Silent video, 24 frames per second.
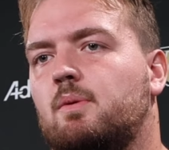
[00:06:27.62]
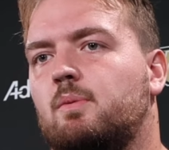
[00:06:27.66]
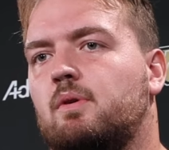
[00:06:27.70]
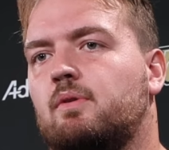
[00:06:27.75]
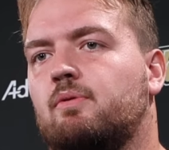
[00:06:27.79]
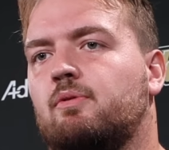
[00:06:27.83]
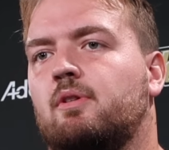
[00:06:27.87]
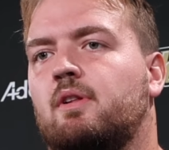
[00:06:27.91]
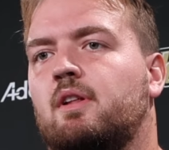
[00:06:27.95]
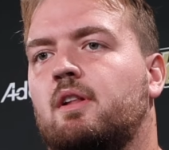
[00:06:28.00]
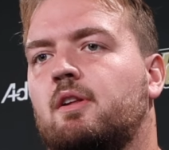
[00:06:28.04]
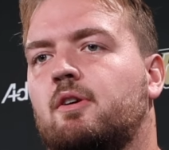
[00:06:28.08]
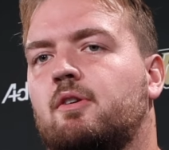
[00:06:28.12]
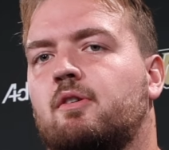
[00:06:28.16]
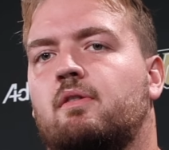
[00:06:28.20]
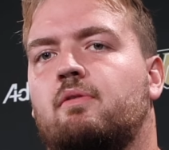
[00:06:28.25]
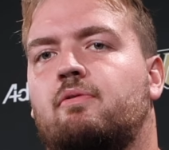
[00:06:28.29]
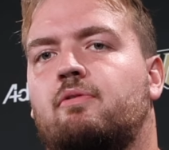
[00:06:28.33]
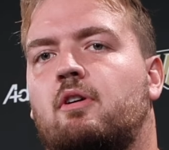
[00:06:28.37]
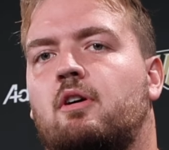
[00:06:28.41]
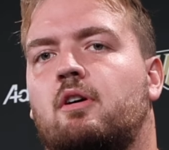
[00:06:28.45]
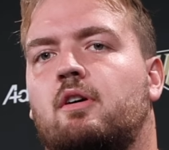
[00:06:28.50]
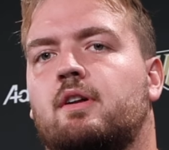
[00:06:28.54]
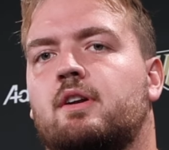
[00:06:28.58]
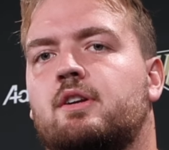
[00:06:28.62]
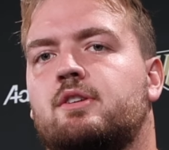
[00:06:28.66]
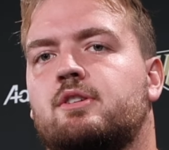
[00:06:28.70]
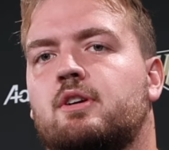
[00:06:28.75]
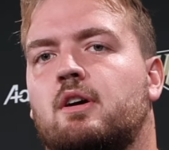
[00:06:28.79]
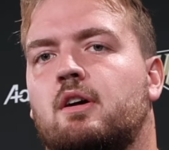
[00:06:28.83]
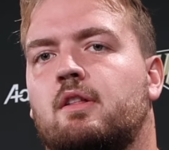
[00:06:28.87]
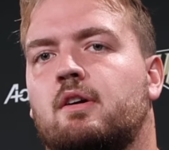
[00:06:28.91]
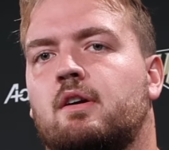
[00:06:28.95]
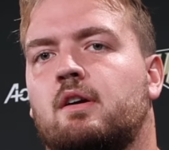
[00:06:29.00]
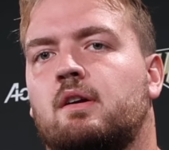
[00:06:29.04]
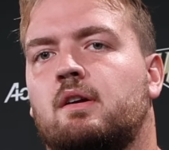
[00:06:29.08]
we've really learned to follow each
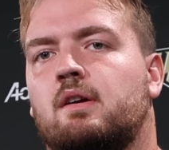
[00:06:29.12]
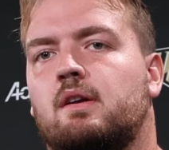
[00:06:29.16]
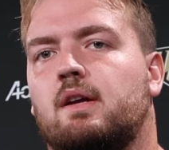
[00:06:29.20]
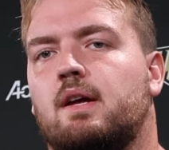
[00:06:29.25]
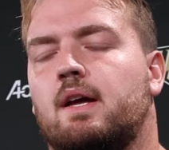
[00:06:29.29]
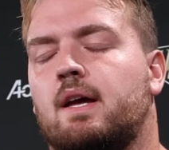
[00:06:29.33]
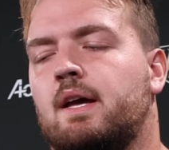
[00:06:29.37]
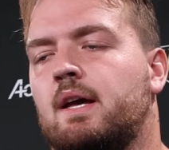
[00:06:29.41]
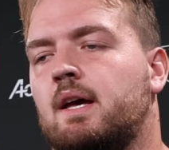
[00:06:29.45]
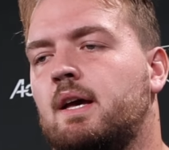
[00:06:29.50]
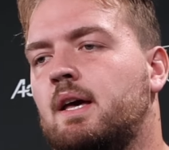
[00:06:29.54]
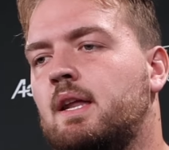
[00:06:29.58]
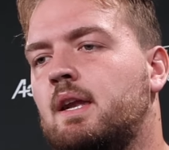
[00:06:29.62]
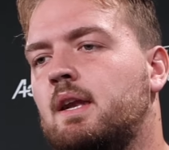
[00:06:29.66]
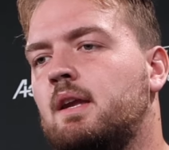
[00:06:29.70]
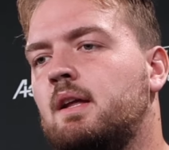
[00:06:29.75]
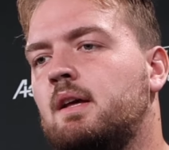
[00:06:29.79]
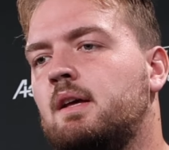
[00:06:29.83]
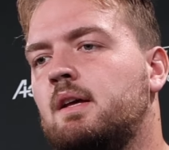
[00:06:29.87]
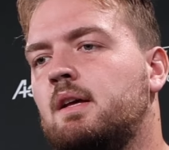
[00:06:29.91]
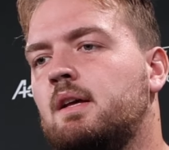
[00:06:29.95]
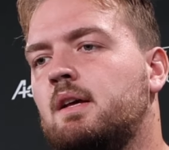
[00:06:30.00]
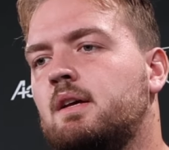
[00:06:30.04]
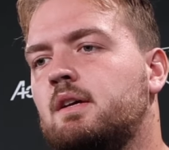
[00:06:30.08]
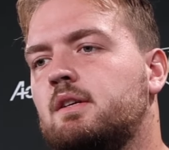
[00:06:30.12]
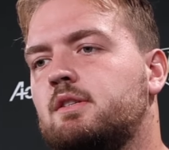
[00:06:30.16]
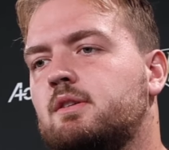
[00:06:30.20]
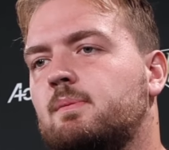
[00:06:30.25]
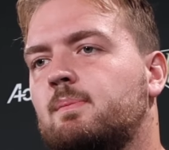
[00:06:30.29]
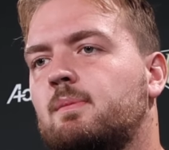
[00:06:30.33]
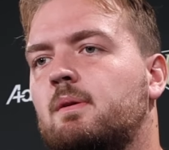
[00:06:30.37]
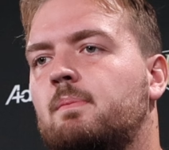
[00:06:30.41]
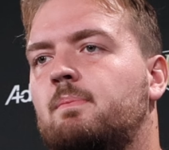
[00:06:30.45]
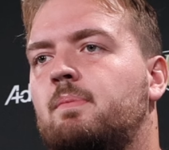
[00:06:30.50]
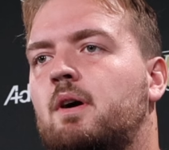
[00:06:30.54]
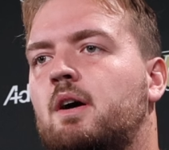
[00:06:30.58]
other, and
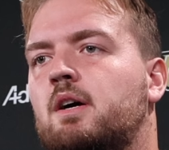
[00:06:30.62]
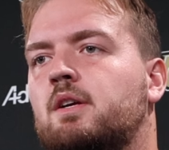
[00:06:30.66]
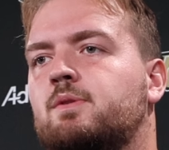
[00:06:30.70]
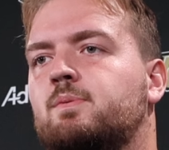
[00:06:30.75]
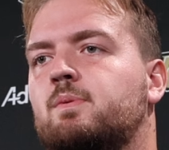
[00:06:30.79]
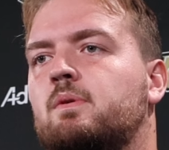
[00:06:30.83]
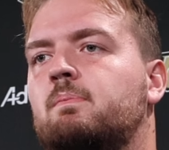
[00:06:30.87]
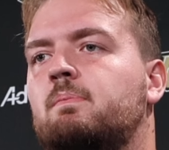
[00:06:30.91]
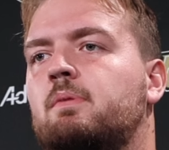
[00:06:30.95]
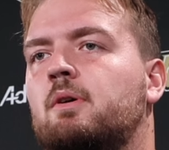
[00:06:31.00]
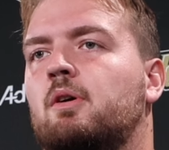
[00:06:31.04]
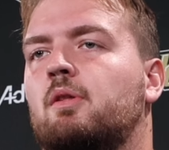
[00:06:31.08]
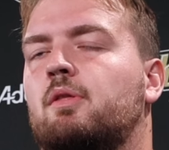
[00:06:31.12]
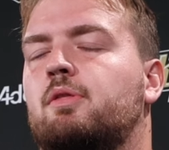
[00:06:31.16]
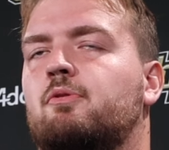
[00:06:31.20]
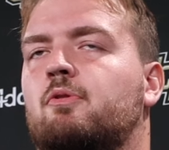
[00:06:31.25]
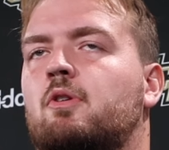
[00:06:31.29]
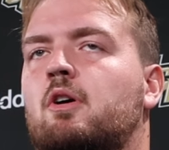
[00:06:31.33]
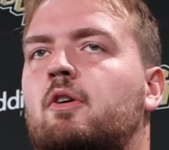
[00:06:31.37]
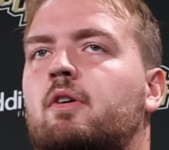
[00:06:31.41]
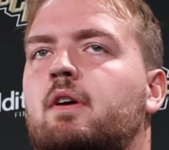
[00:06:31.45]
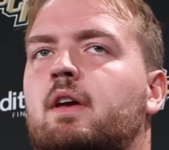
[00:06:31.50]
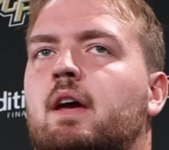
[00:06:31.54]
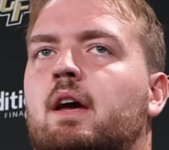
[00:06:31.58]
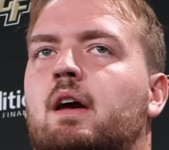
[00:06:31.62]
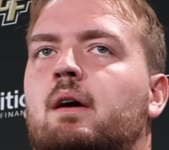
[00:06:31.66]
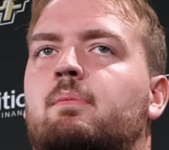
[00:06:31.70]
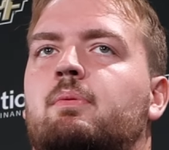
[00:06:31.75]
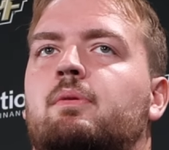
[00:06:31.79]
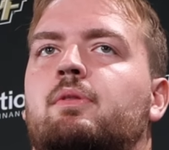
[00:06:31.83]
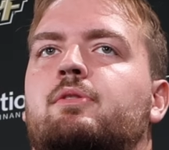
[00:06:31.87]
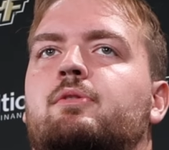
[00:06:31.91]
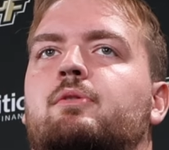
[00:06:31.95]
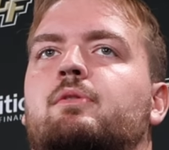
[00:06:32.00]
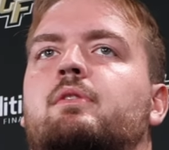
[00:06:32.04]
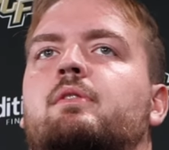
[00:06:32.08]
some of the bonds we built throughout camp
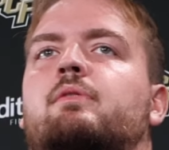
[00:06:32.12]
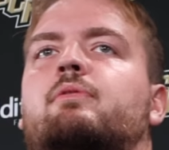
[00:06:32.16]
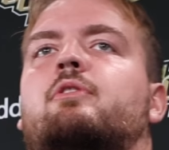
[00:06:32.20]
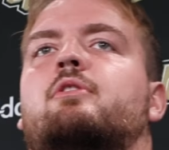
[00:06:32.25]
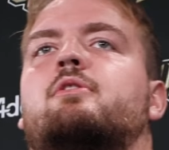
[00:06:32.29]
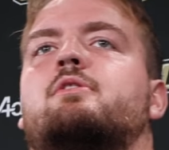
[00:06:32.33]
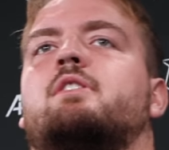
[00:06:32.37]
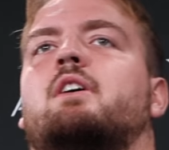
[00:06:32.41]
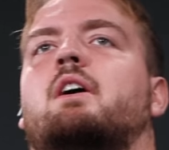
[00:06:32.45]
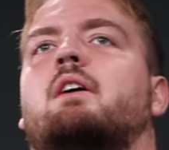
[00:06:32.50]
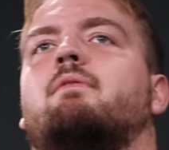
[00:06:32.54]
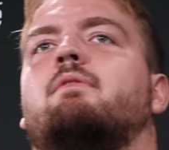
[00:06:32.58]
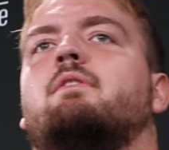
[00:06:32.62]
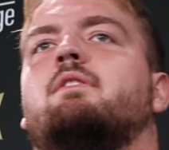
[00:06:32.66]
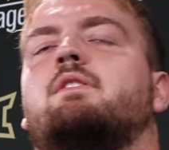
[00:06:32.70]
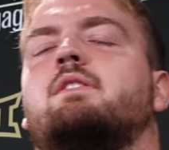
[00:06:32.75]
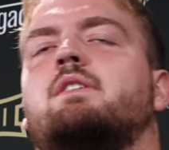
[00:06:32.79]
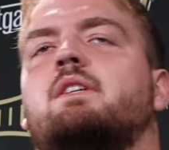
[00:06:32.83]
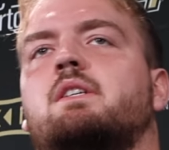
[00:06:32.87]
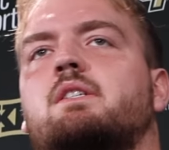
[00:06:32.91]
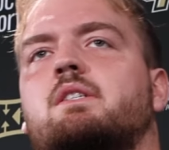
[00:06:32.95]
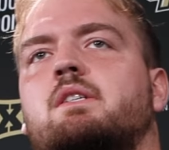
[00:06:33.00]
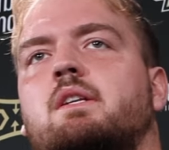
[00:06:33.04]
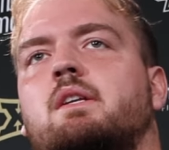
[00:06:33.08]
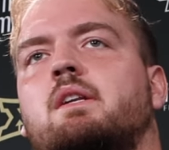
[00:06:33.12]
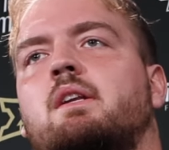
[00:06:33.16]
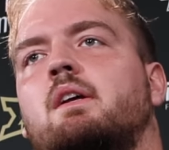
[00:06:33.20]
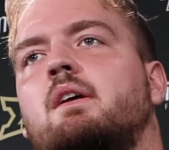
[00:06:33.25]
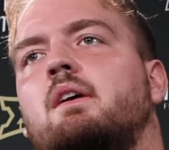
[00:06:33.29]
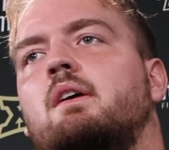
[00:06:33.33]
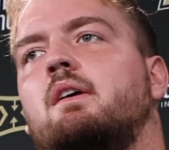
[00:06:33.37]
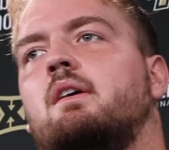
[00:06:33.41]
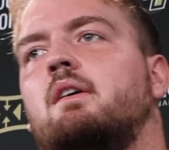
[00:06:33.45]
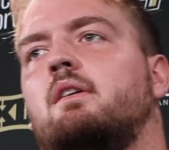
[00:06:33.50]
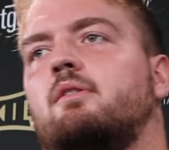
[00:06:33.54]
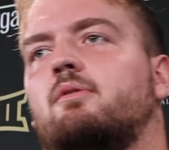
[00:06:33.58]
and through the first half of the season
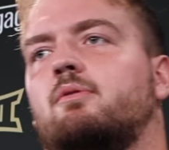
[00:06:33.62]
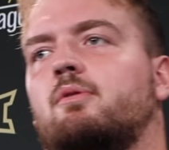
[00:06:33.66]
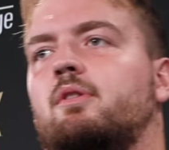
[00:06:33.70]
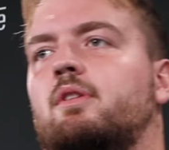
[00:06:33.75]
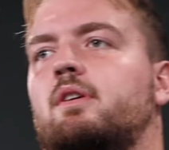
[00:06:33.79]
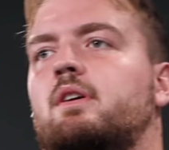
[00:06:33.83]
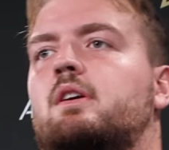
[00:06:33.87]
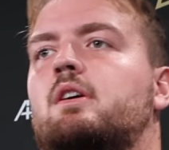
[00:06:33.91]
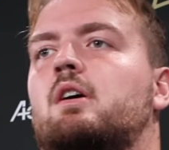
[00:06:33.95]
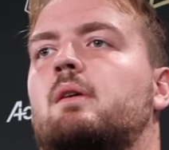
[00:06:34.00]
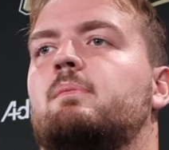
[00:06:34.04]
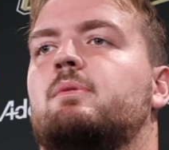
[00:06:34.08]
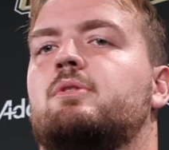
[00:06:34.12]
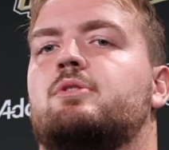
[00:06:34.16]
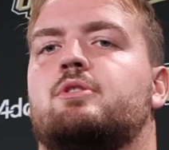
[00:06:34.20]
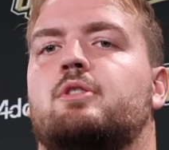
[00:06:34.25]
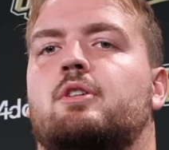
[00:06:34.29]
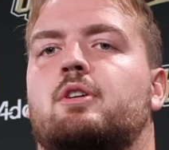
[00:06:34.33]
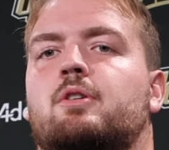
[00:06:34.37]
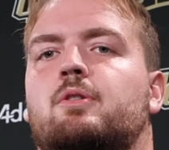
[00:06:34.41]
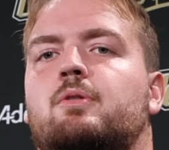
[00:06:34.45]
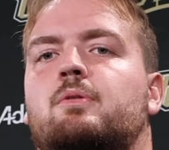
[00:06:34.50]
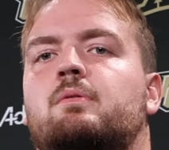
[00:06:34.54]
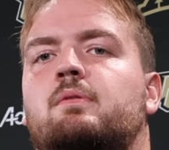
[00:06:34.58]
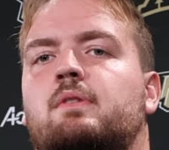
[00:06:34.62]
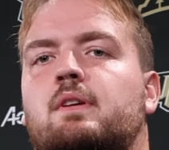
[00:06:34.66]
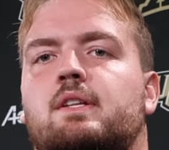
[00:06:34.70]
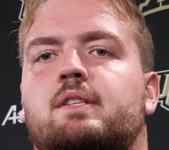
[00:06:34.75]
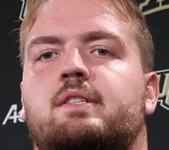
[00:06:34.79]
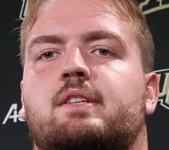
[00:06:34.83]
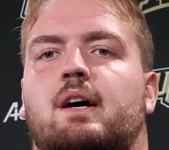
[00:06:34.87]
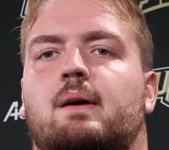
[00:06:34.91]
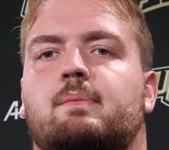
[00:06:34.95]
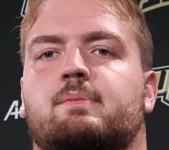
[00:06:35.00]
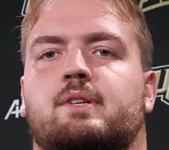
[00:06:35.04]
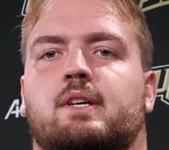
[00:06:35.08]
really come to show
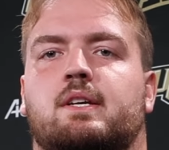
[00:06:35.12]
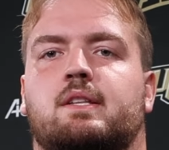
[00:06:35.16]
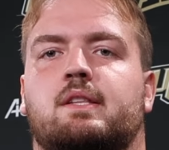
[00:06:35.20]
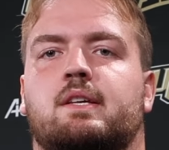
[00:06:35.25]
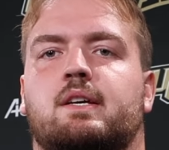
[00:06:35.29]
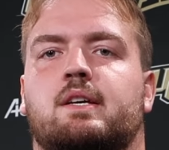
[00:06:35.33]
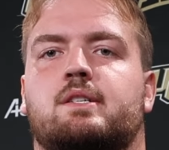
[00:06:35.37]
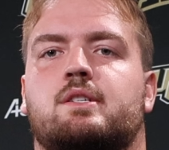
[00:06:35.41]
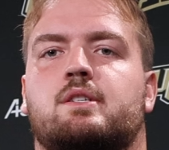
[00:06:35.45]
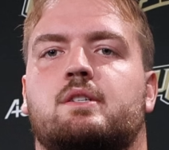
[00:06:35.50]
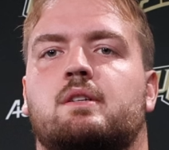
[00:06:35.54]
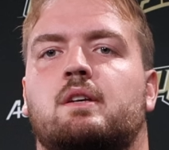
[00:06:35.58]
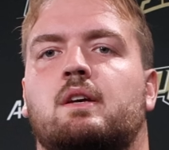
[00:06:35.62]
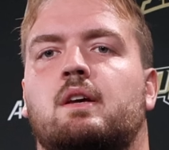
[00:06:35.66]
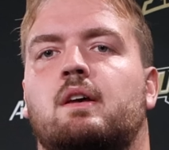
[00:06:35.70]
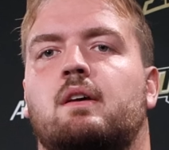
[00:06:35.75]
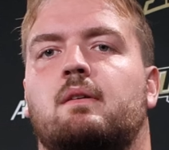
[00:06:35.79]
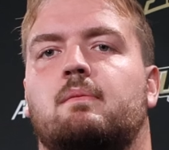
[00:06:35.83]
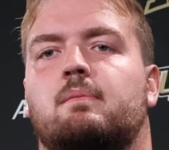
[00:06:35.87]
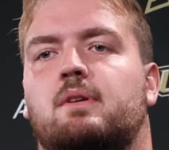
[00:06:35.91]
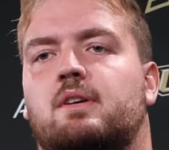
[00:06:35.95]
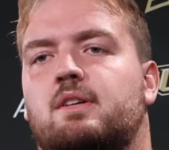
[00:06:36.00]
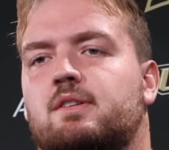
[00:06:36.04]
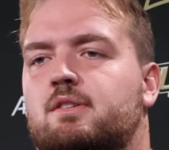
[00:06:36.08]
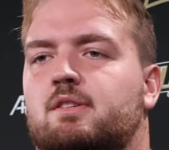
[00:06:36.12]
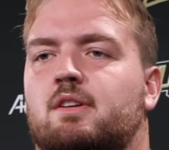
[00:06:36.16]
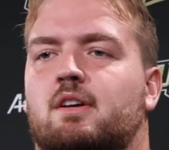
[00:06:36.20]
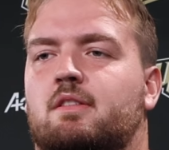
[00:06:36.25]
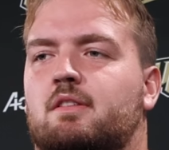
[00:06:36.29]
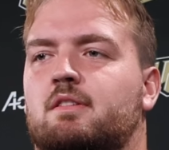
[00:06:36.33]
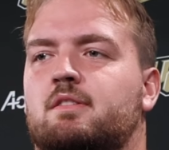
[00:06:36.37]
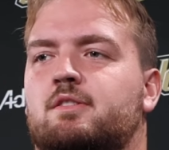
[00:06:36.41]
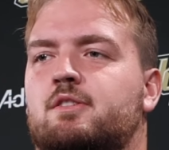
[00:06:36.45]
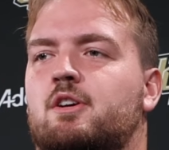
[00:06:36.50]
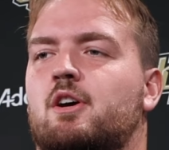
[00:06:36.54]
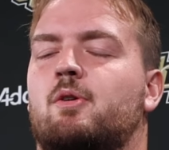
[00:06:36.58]
in times like this, because
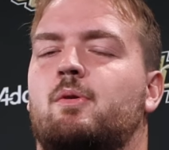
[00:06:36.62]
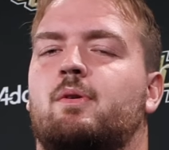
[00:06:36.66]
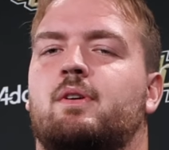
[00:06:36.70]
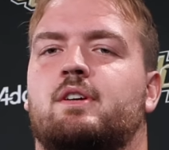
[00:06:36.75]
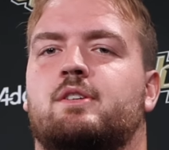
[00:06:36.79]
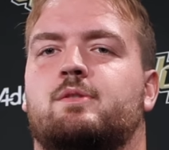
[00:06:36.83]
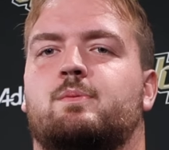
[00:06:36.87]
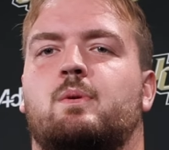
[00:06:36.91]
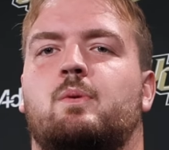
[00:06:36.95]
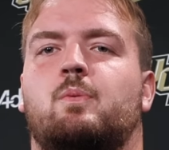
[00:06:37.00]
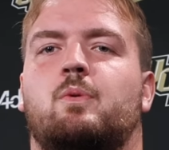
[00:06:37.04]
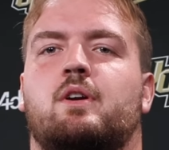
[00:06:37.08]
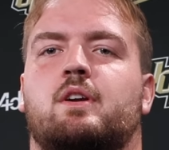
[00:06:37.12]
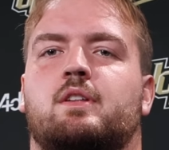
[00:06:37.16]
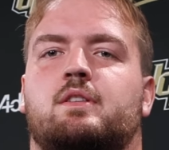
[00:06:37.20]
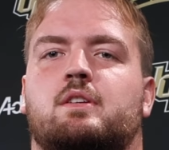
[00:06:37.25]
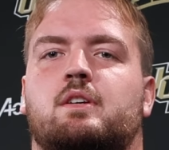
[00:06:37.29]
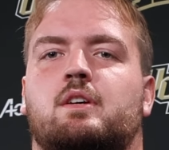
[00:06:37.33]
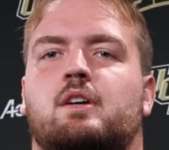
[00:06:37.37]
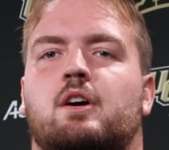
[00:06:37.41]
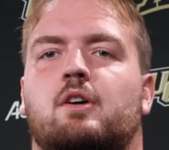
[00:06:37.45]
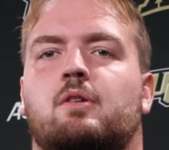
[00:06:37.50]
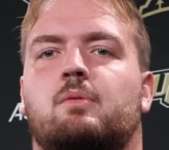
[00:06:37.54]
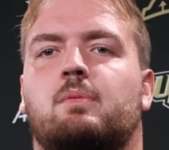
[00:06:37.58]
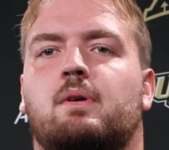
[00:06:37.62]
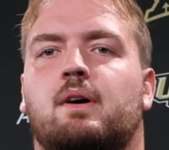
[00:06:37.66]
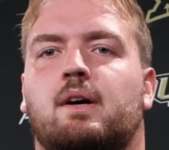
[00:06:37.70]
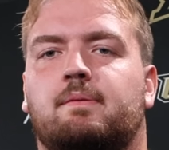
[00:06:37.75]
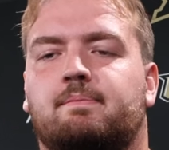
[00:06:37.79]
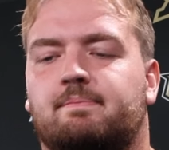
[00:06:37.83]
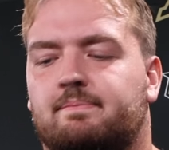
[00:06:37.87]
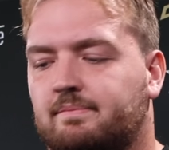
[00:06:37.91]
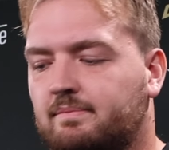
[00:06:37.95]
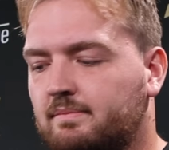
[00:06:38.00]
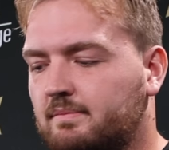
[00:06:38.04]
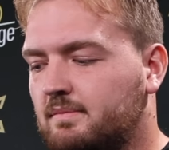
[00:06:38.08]
nothing's going as we want it to go,
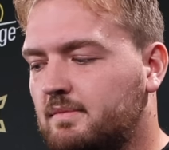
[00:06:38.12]
but,